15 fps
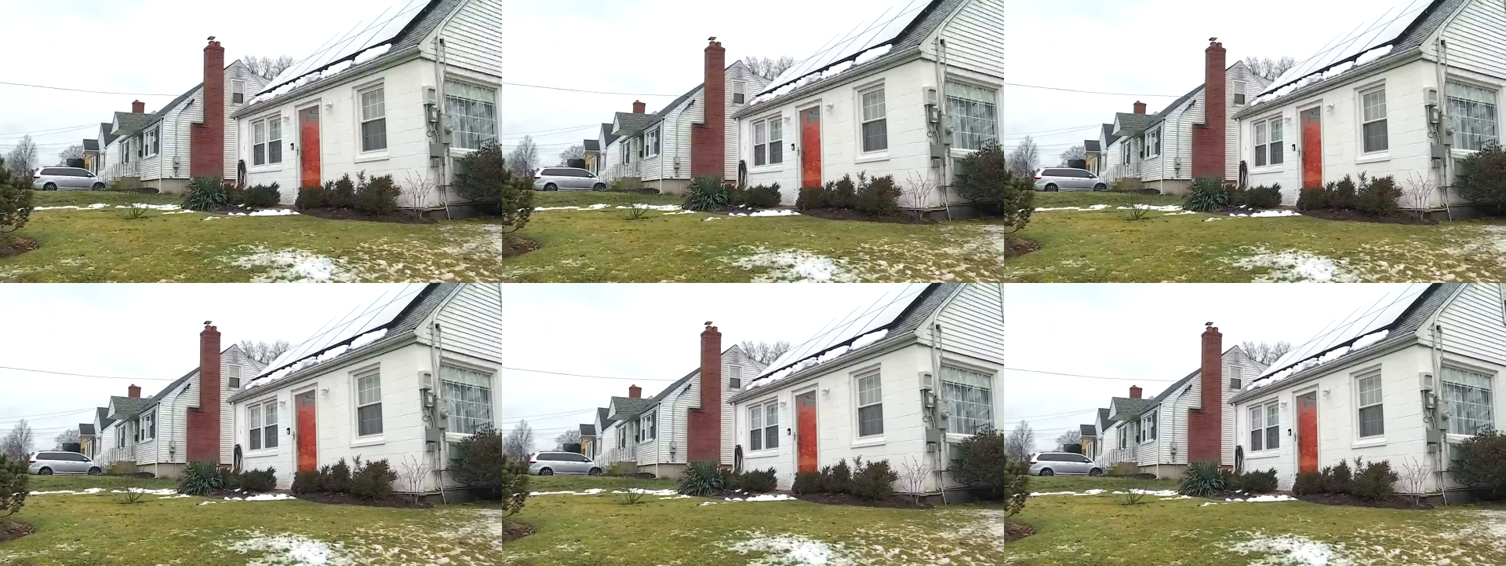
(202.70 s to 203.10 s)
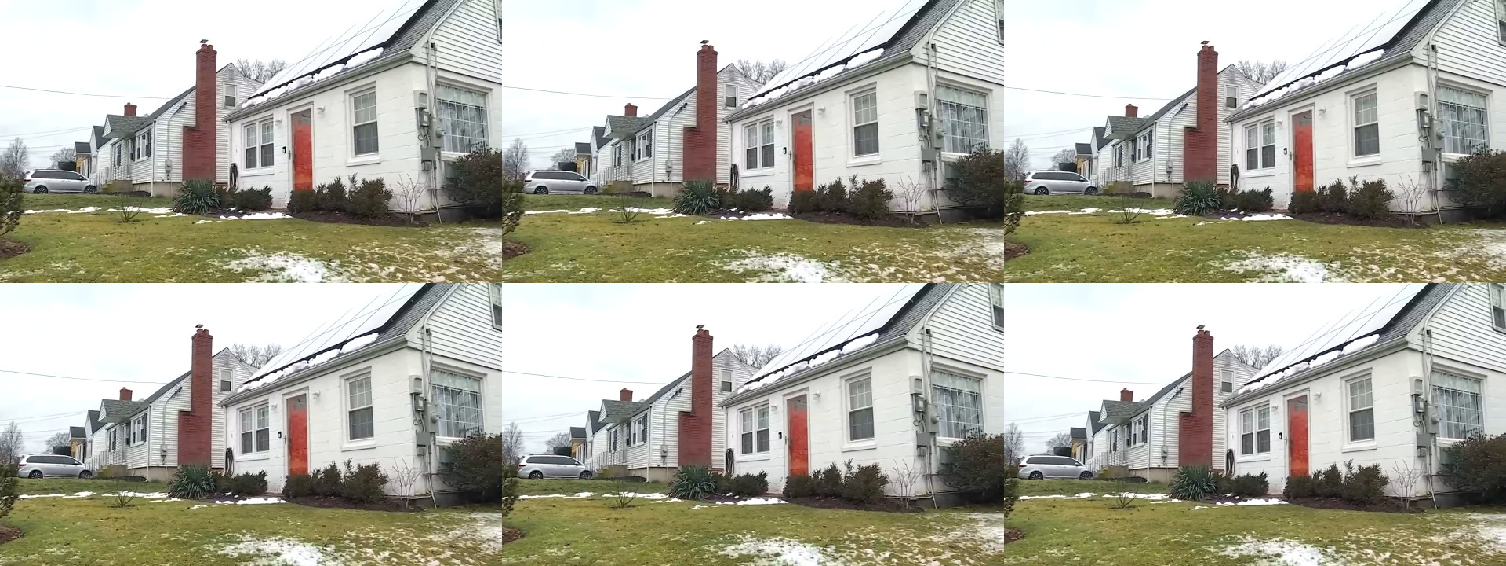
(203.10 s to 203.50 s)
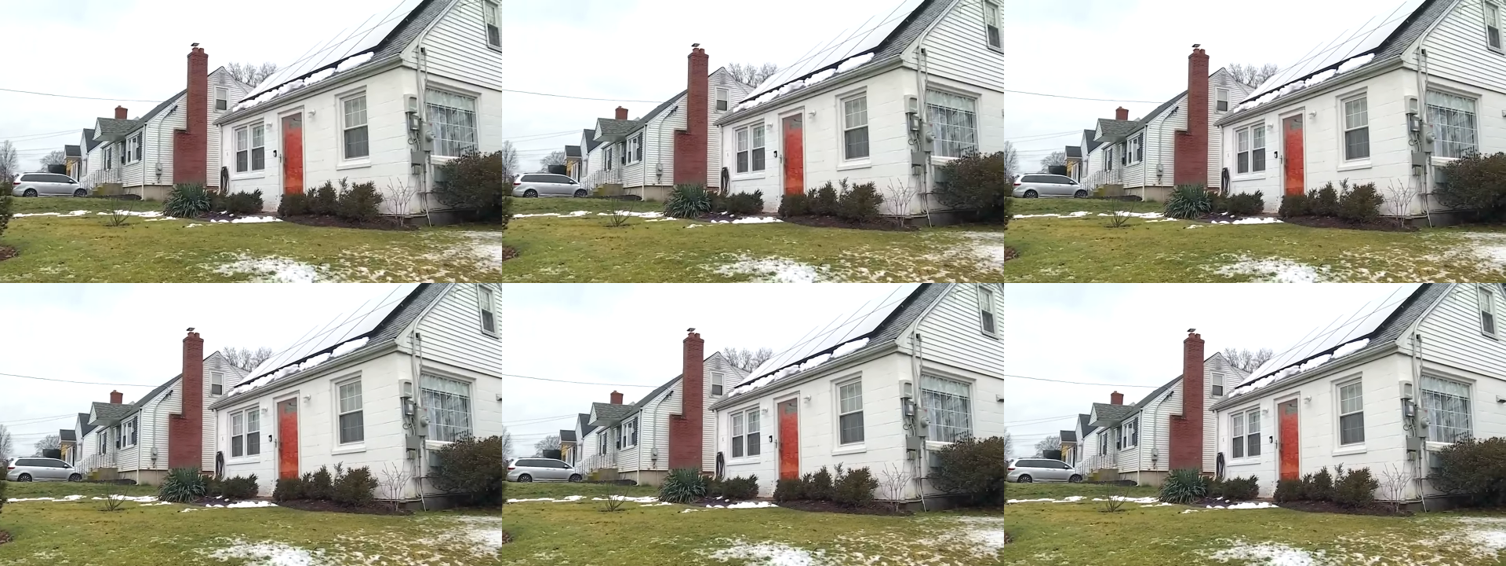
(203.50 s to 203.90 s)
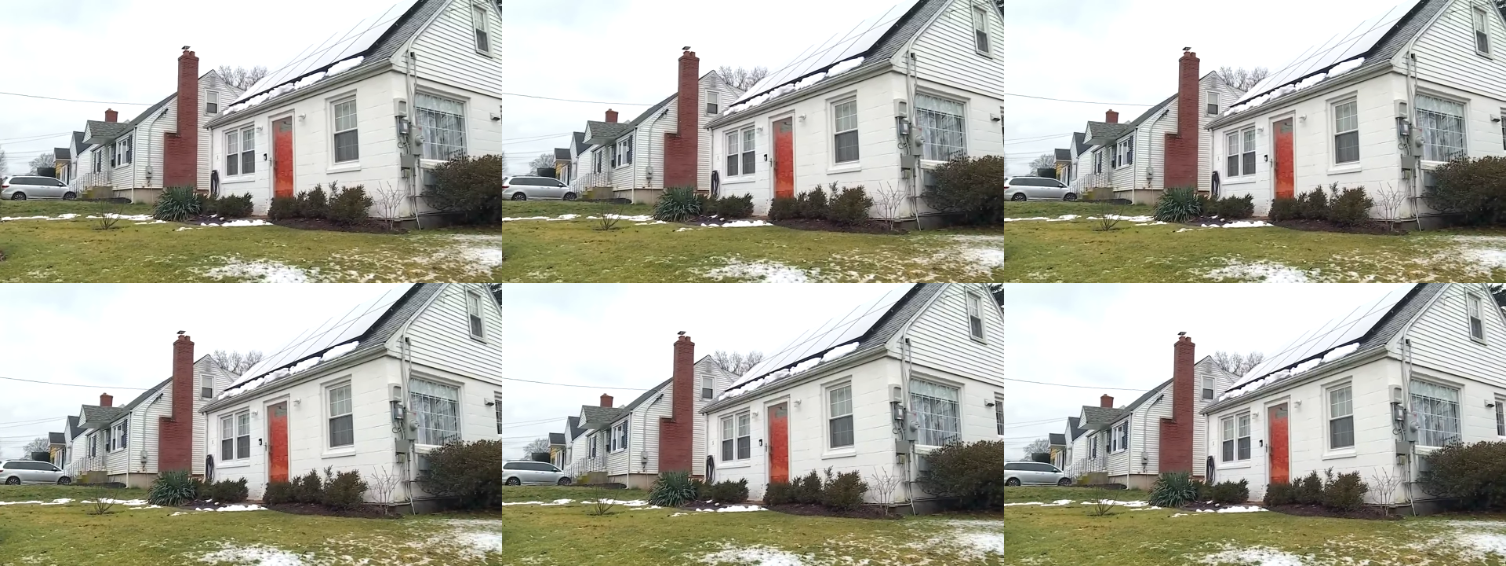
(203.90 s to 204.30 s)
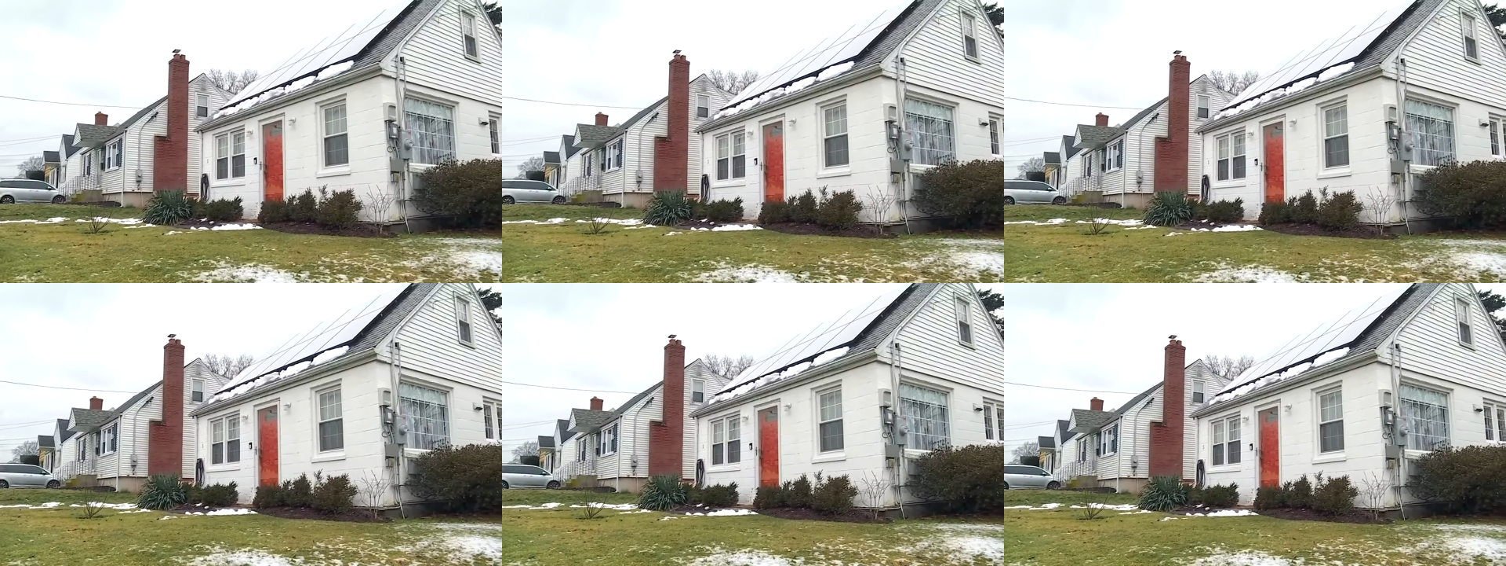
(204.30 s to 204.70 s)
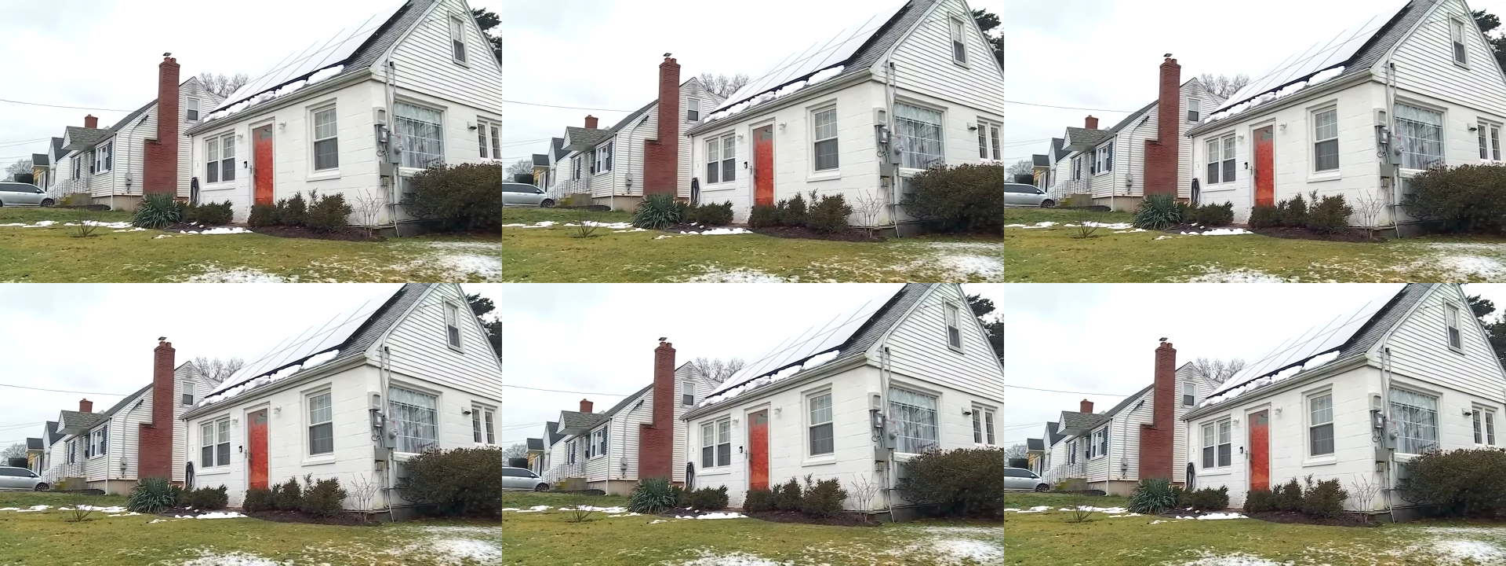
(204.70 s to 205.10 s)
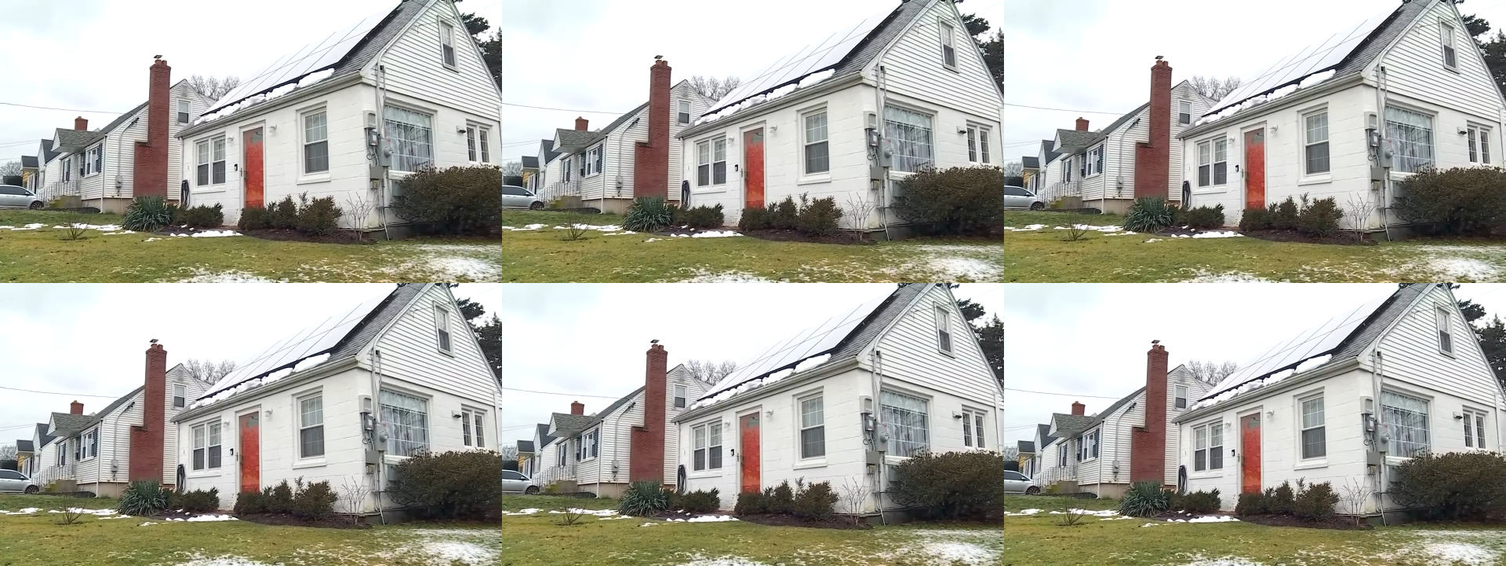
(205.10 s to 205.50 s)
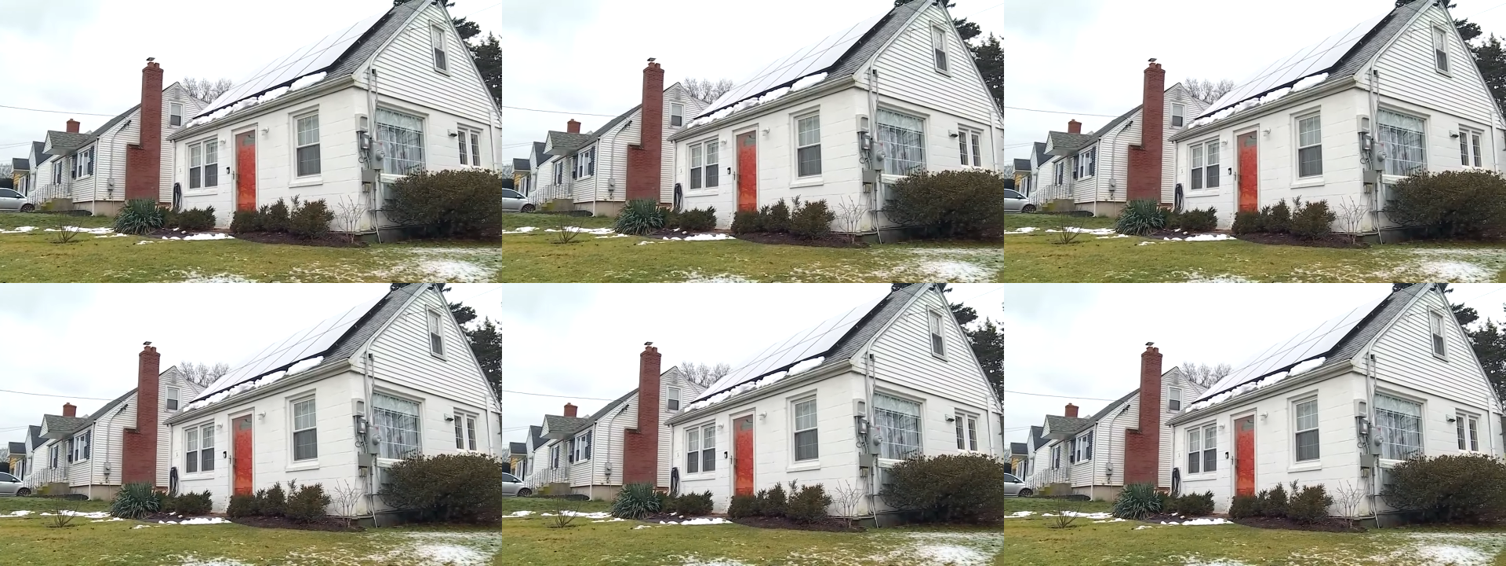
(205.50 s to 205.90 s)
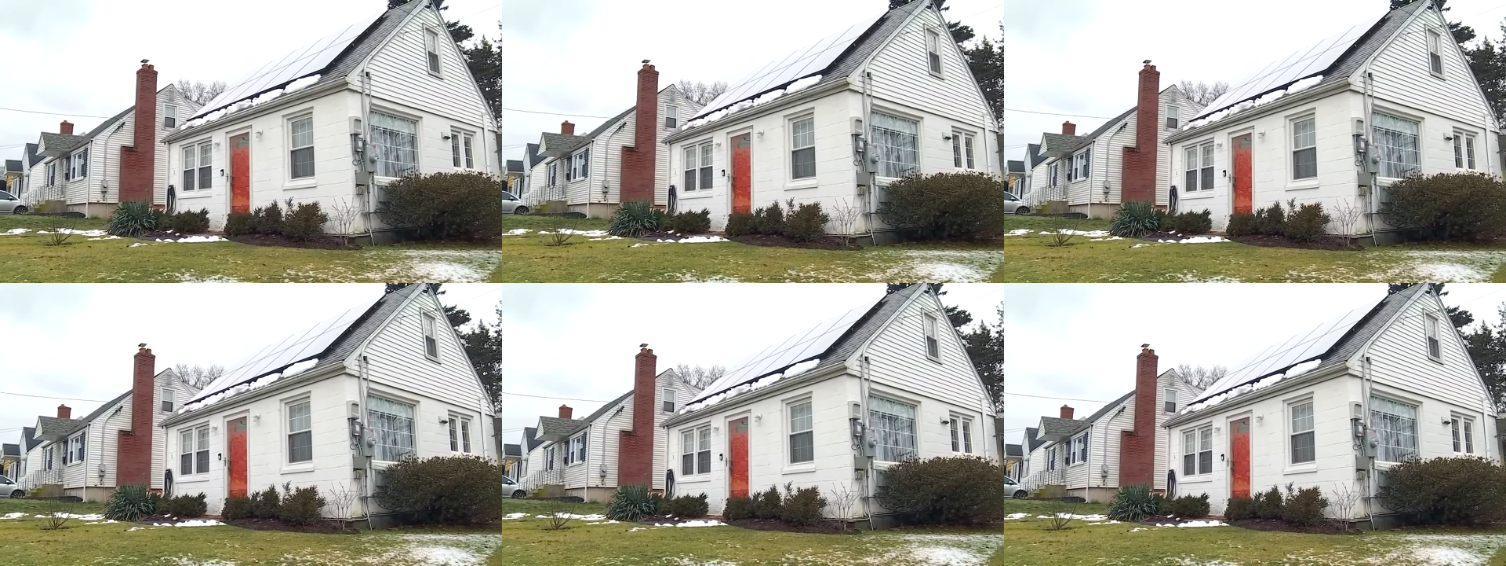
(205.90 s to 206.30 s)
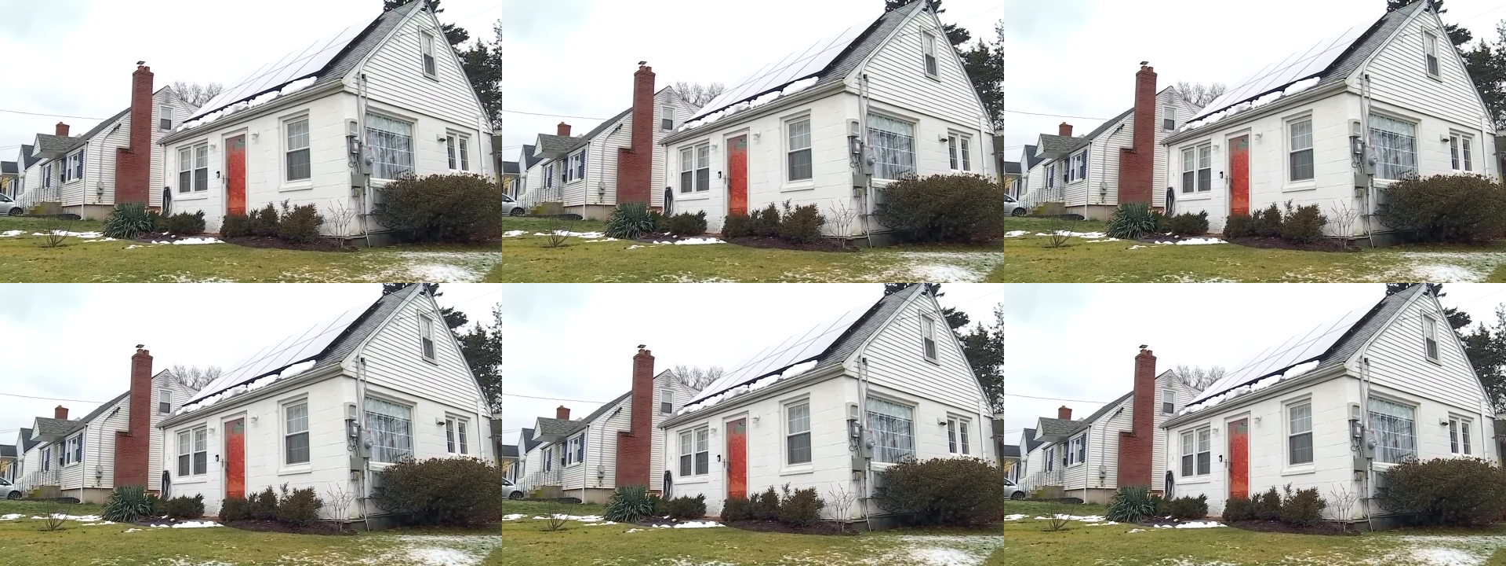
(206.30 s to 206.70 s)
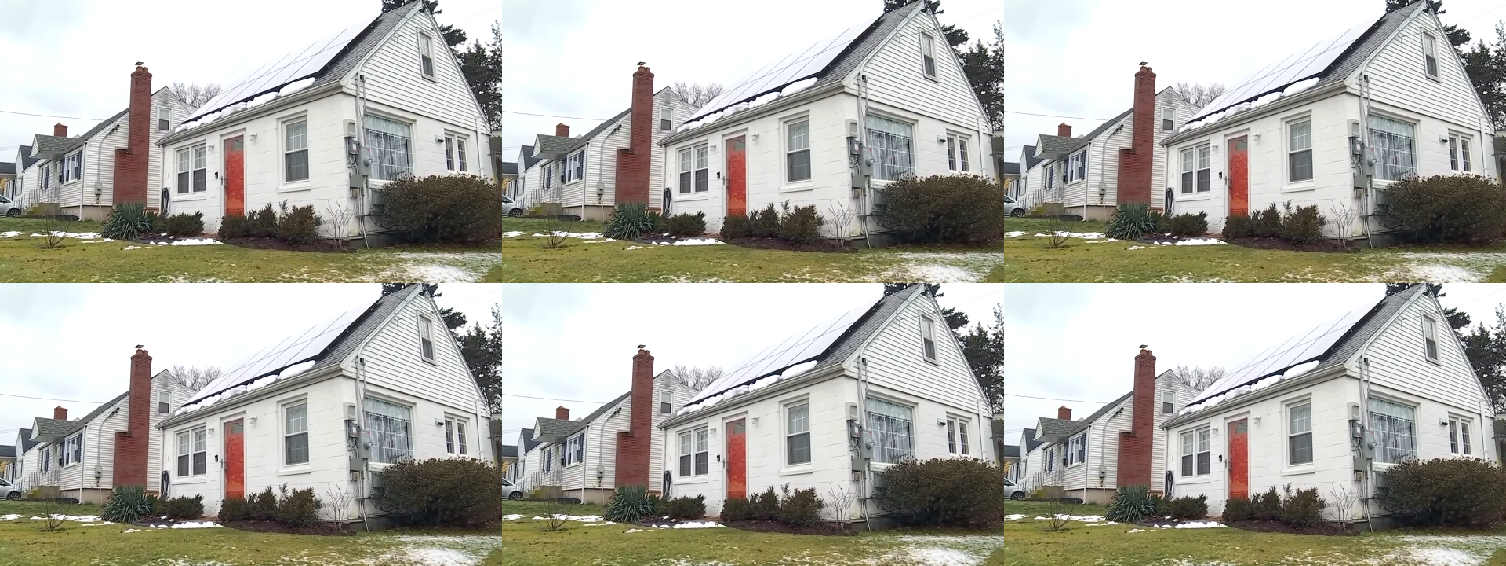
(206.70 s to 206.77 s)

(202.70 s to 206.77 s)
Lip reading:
Nobody's mouth can be seen.